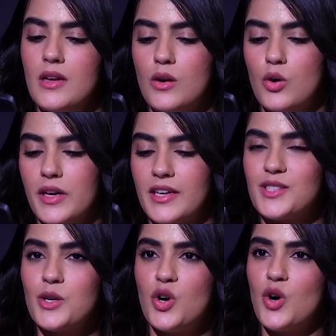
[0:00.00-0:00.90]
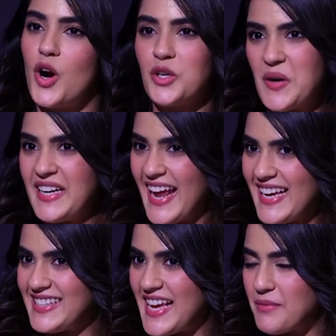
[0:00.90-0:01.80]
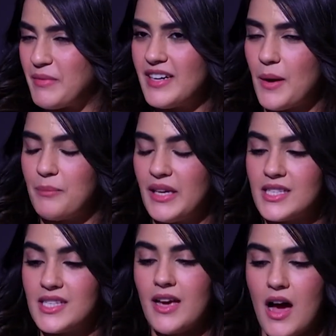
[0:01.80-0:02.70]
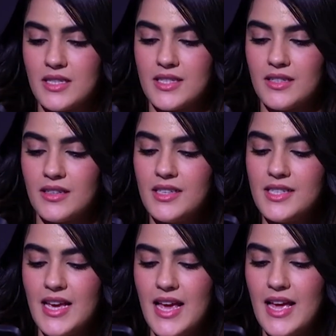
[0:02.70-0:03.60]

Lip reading: Okay, so on to our next segment, yes. Amazing answers.